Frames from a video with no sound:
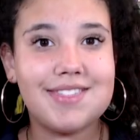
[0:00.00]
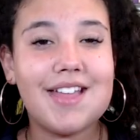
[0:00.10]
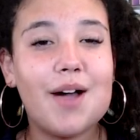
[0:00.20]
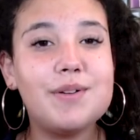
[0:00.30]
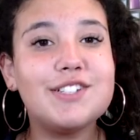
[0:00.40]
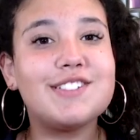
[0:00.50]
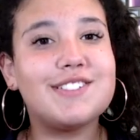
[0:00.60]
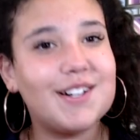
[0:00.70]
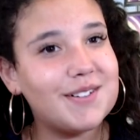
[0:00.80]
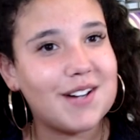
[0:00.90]
That was
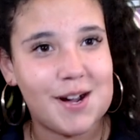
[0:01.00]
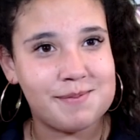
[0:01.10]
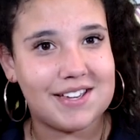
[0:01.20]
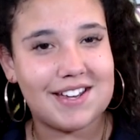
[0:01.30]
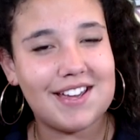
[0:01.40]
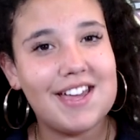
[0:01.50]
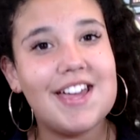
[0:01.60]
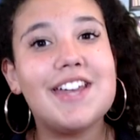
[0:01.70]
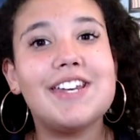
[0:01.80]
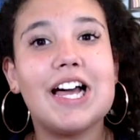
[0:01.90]
so calming.
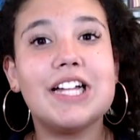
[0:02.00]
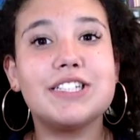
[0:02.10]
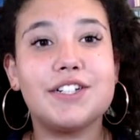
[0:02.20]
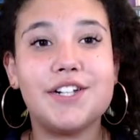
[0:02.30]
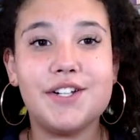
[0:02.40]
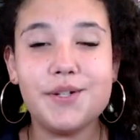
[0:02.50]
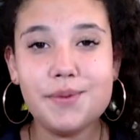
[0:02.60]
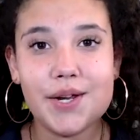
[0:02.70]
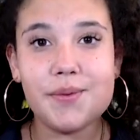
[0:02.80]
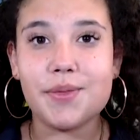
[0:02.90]
Now let's learn a new
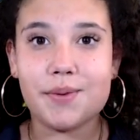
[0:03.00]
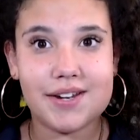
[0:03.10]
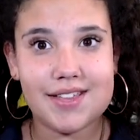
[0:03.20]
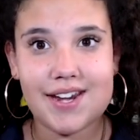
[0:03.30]
word with Word of the